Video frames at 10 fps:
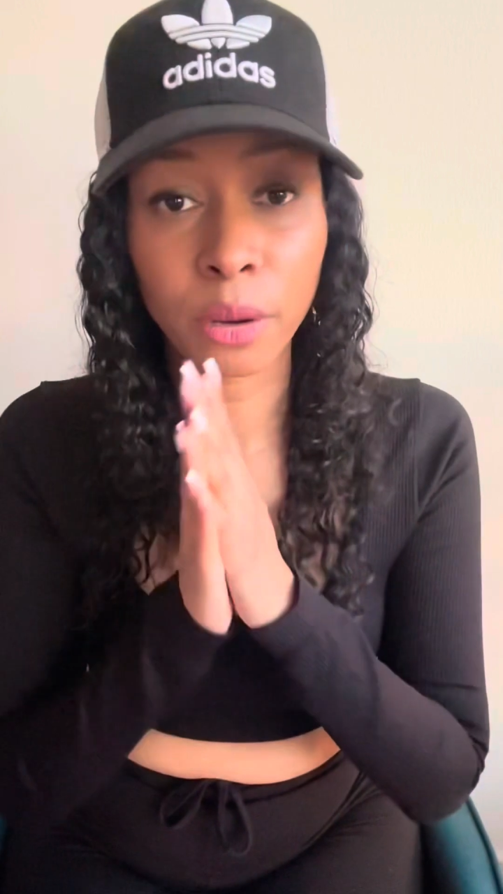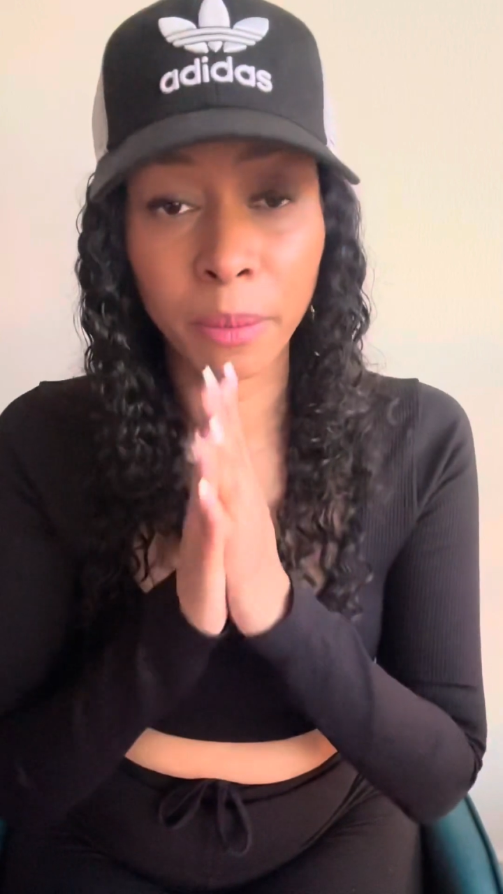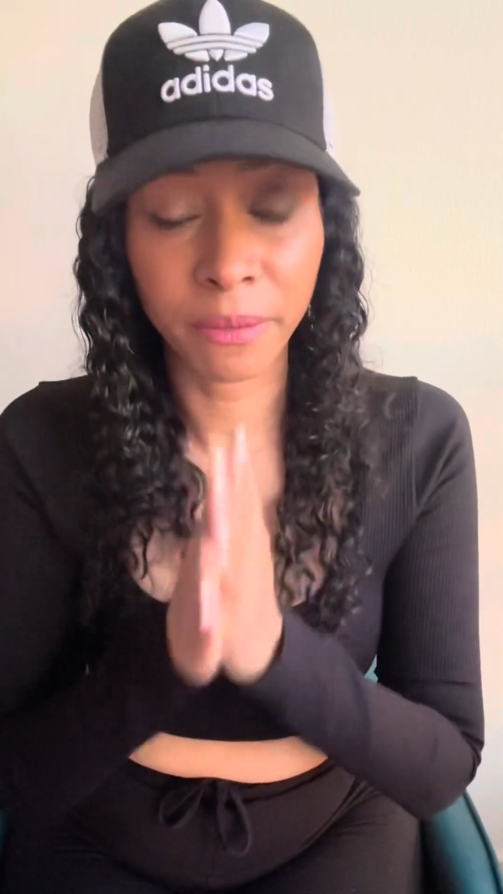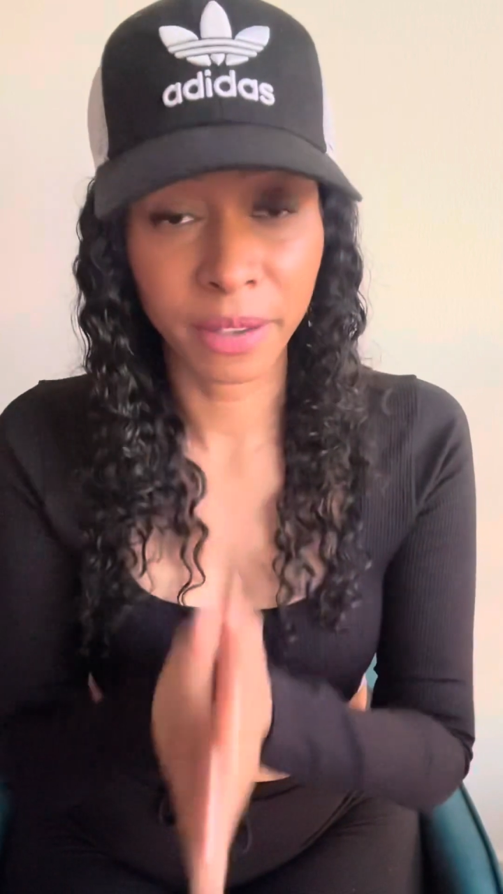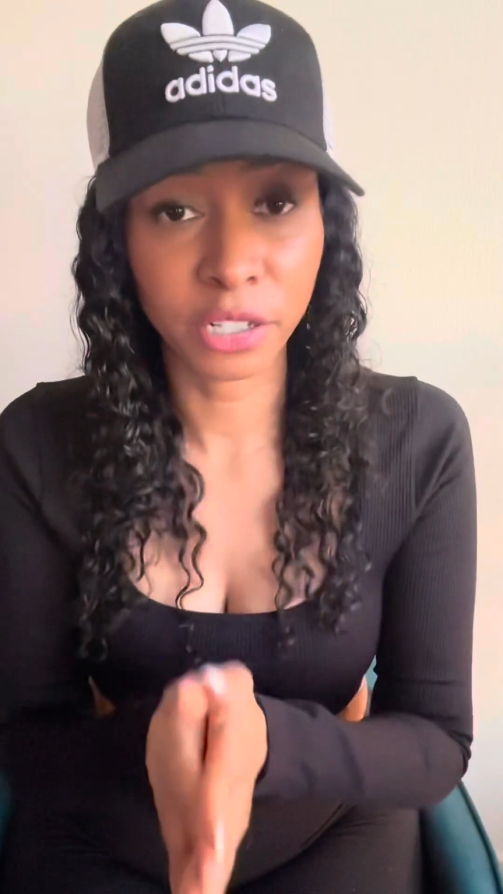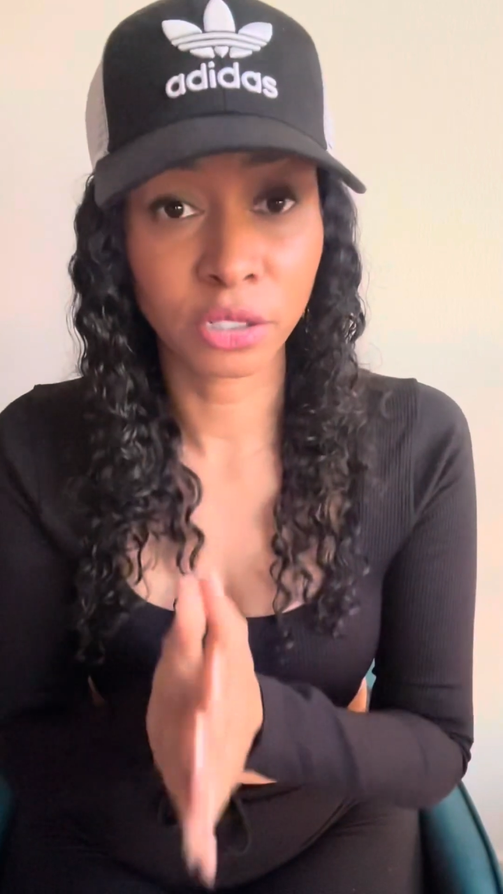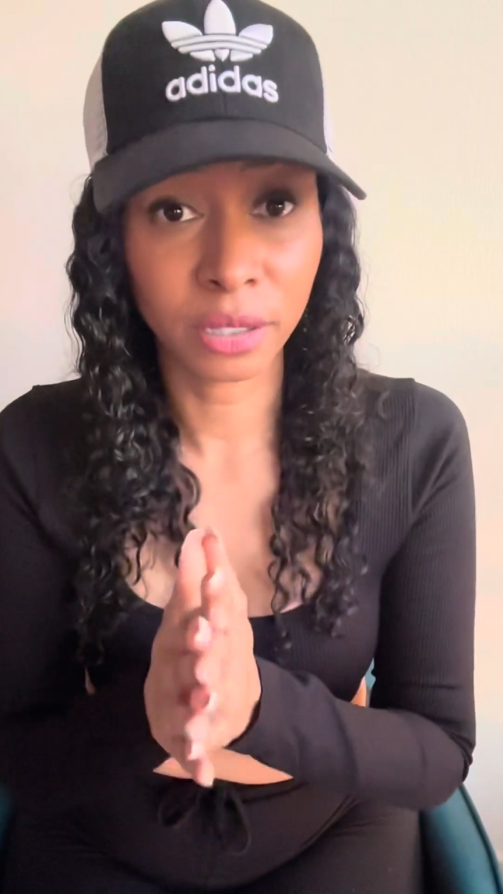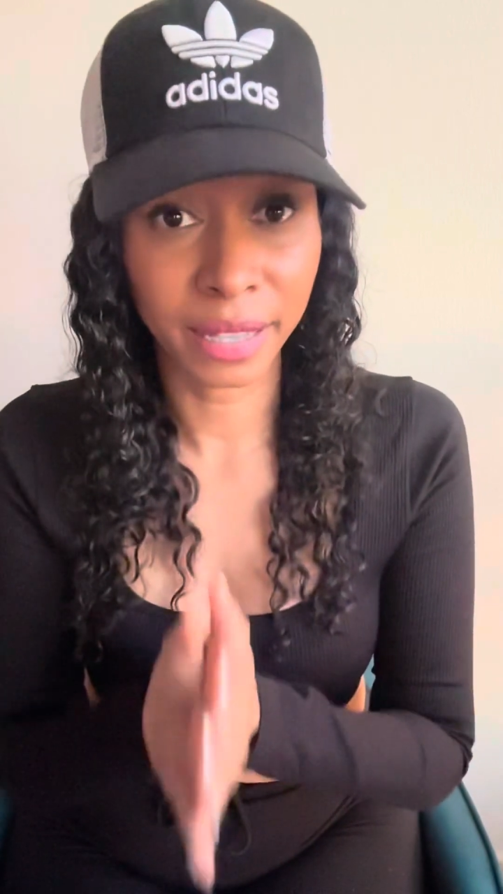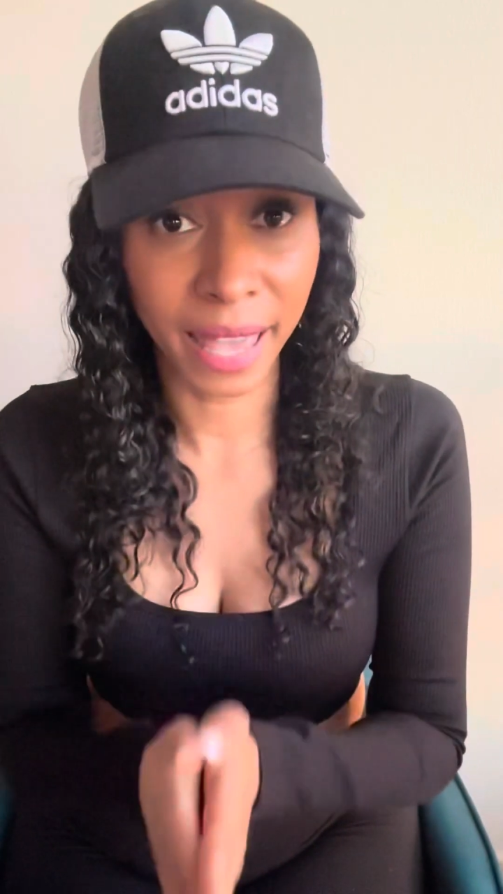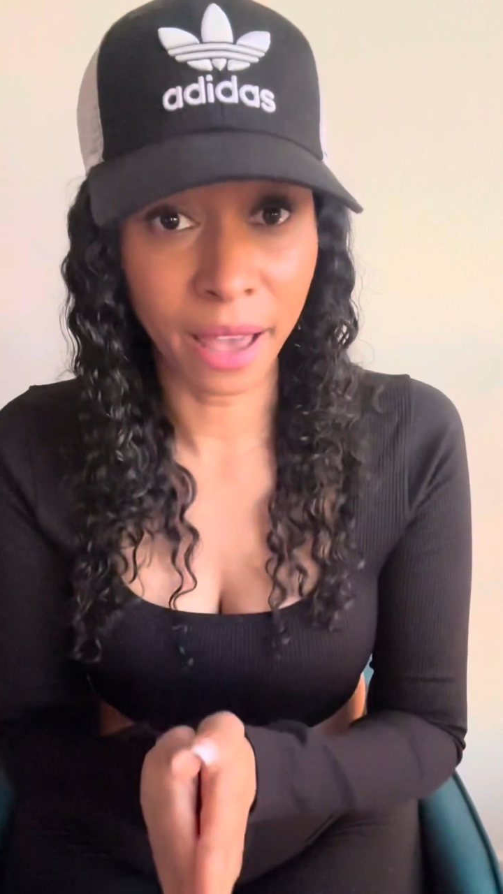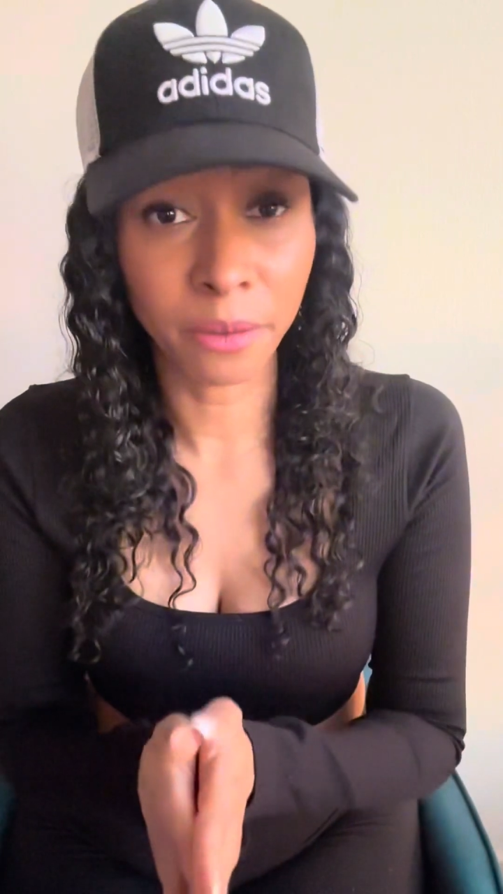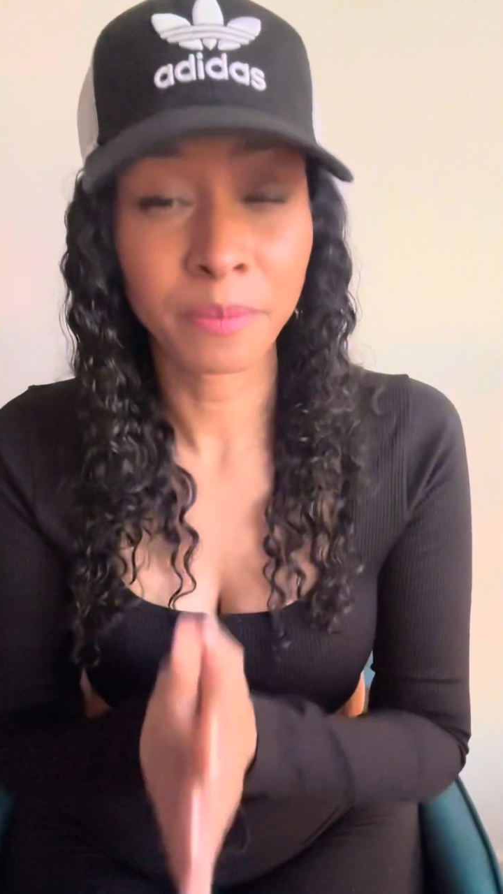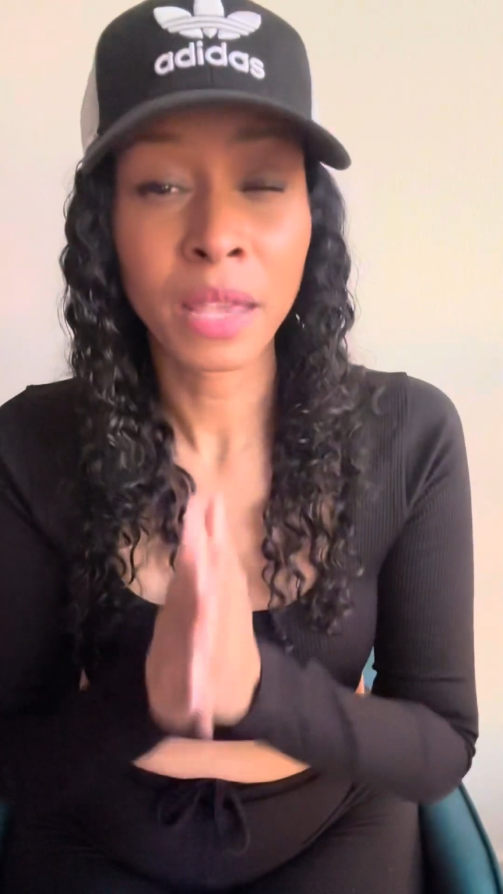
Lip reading: a professional account.